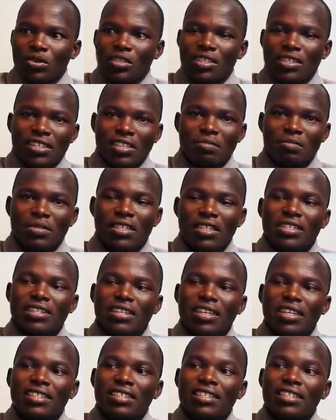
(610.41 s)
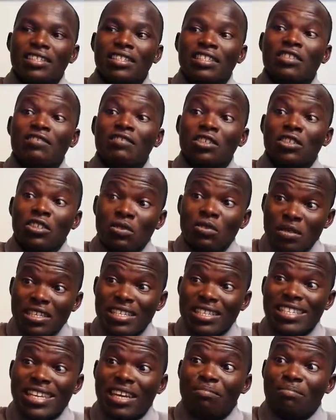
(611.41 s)
So this is a patient that is
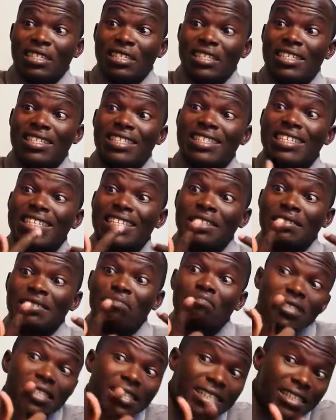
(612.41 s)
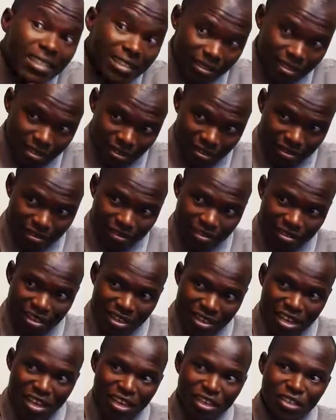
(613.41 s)
developing diabetes in pregnancy.
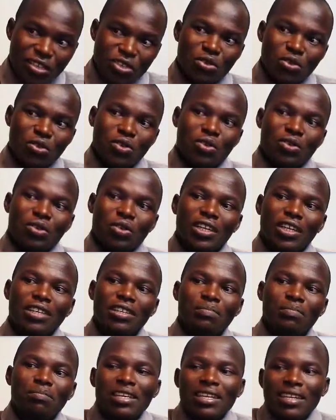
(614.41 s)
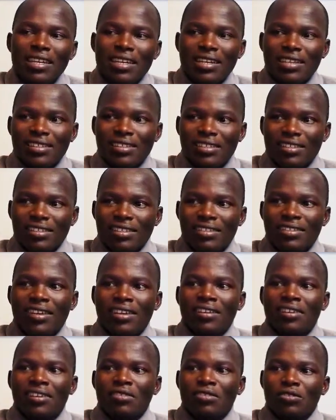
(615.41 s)
So in pregnancy,
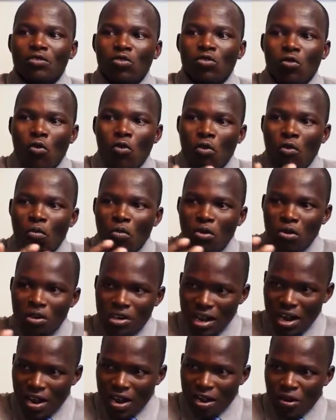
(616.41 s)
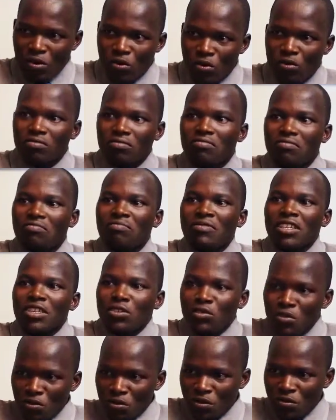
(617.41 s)
the hormonal
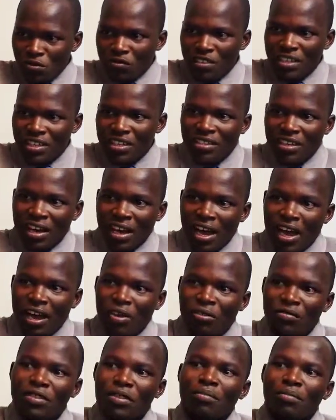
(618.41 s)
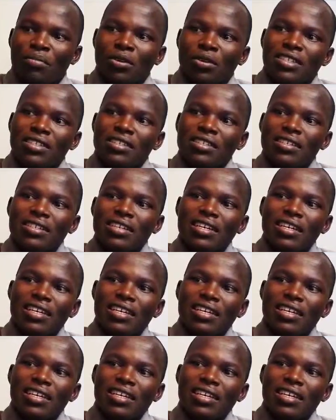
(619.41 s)
milieu of the body,